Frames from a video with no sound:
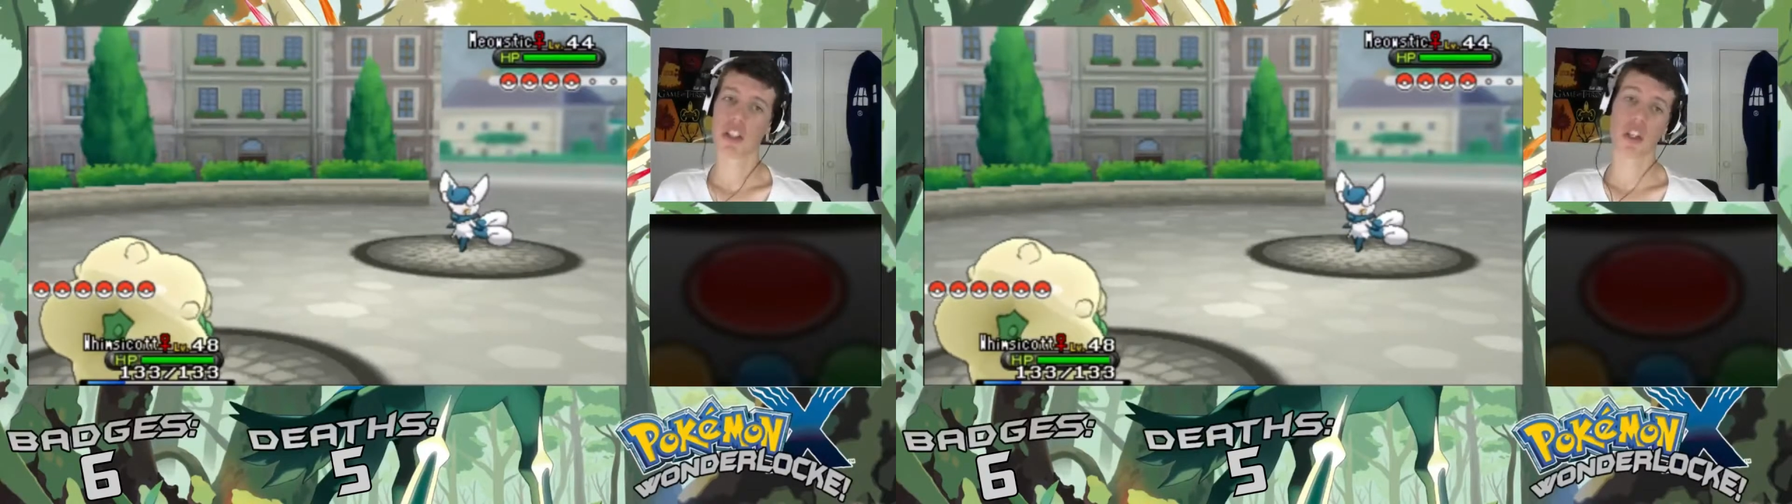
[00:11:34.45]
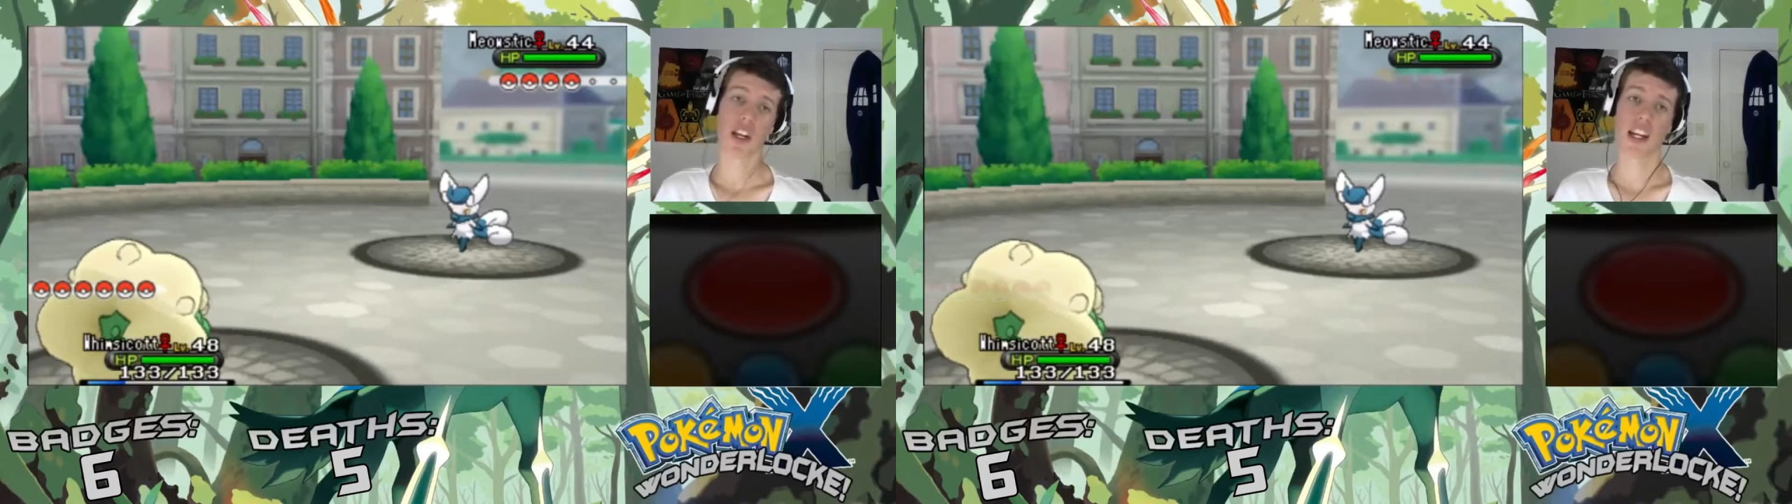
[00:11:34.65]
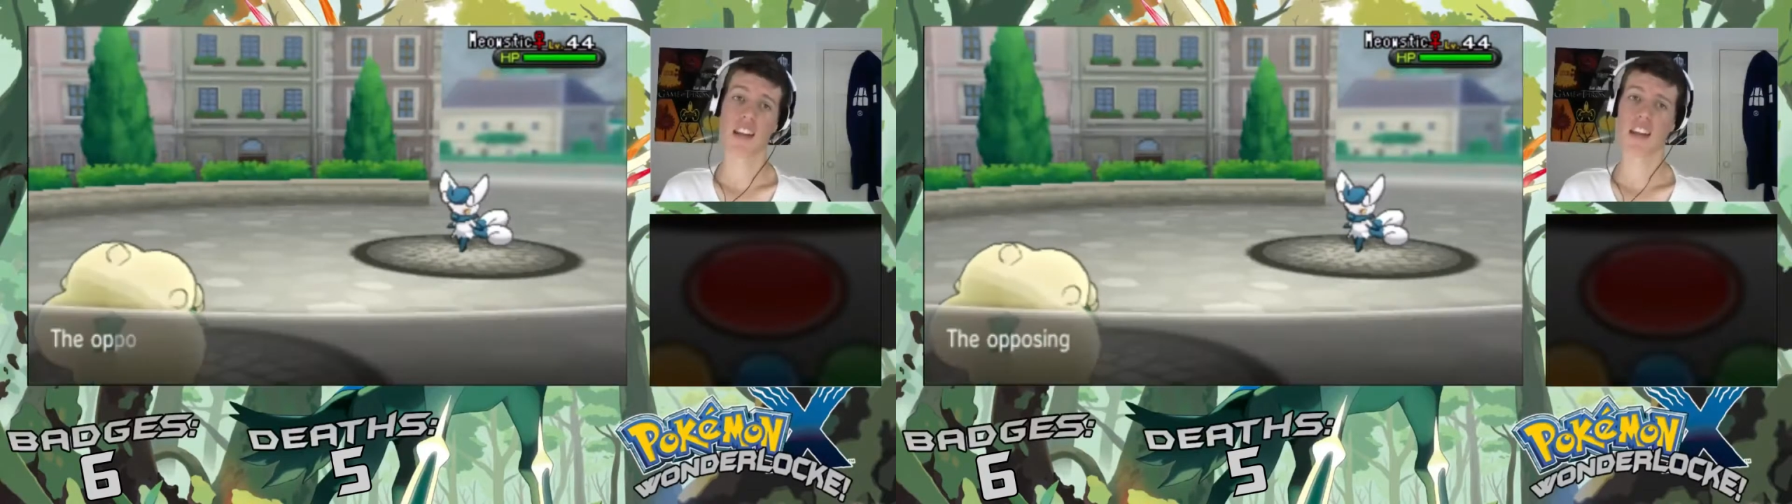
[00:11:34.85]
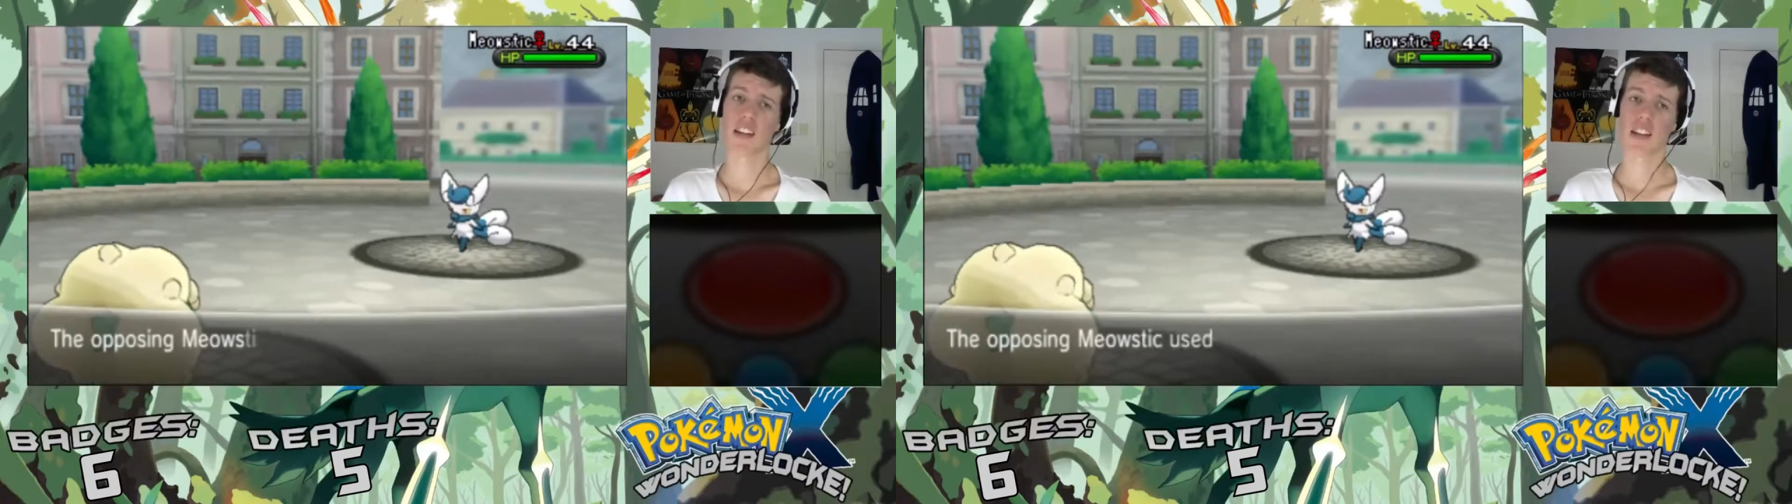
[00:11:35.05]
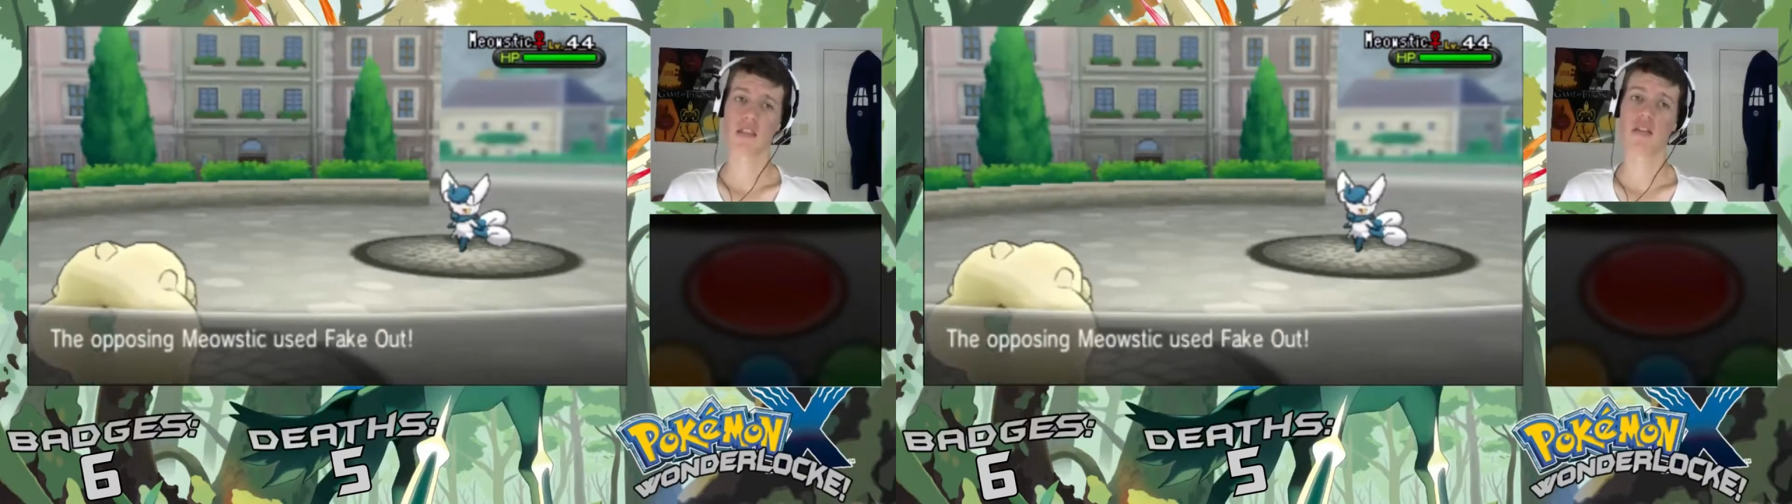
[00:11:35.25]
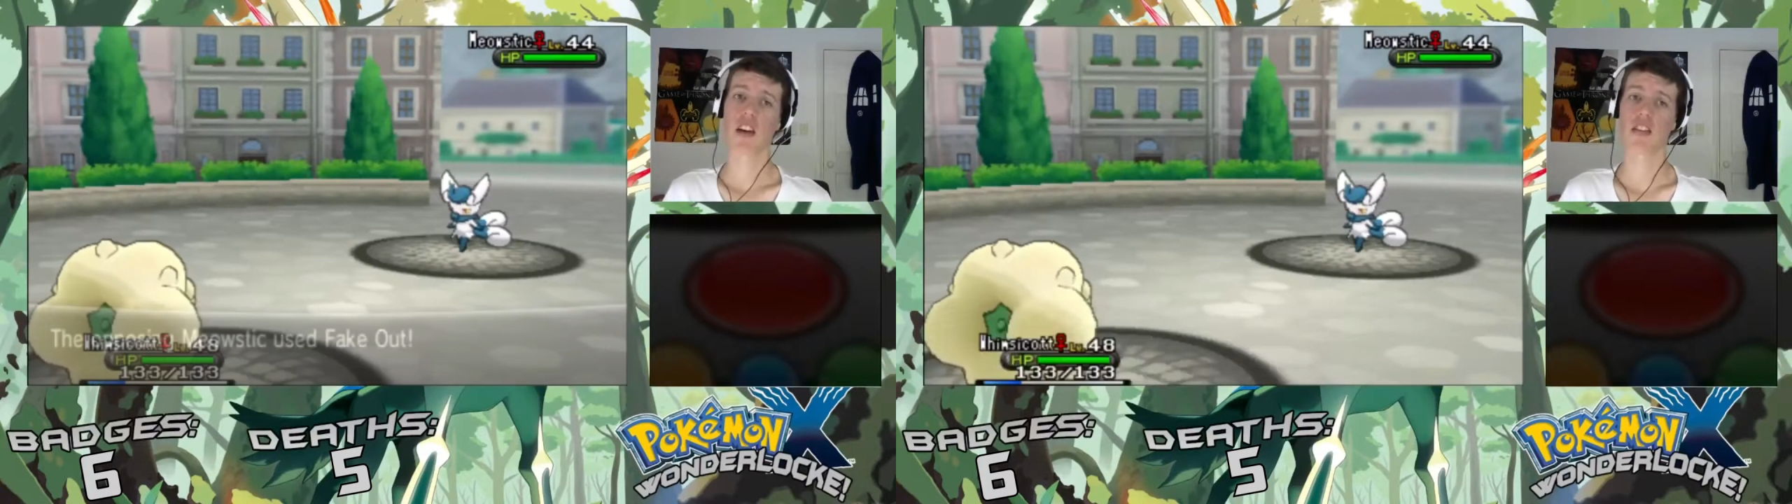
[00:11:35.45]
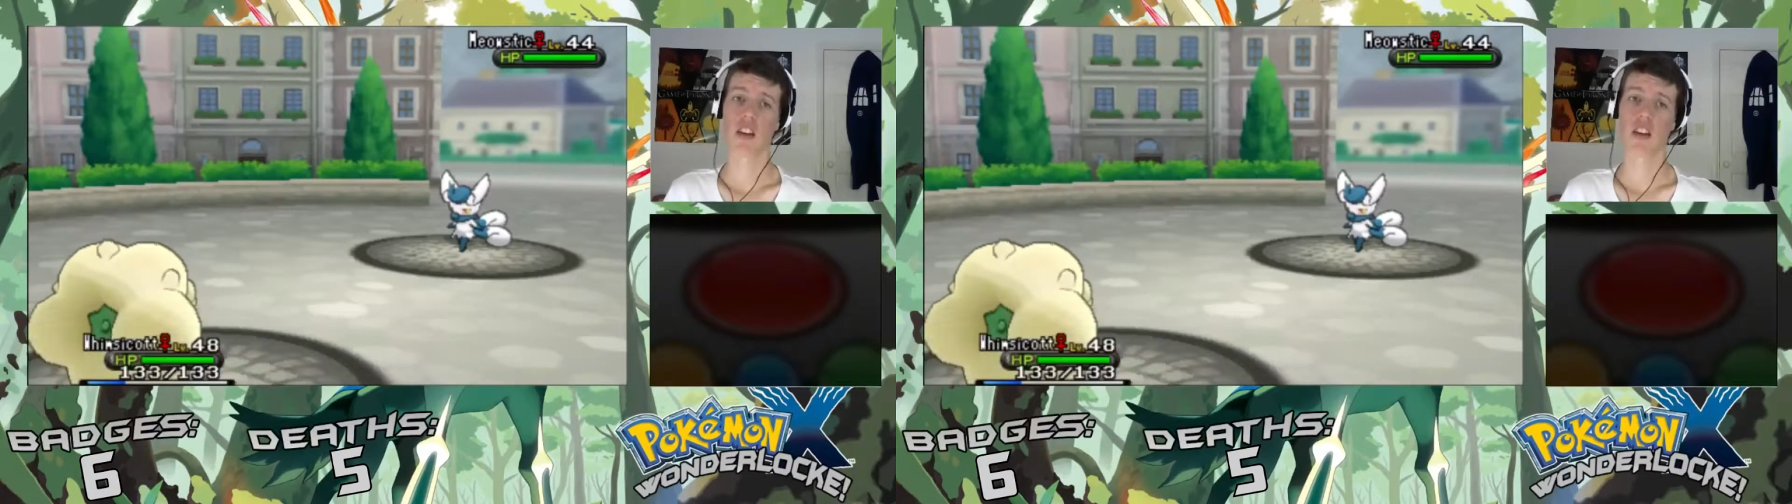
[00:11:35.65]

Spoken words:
do anything this first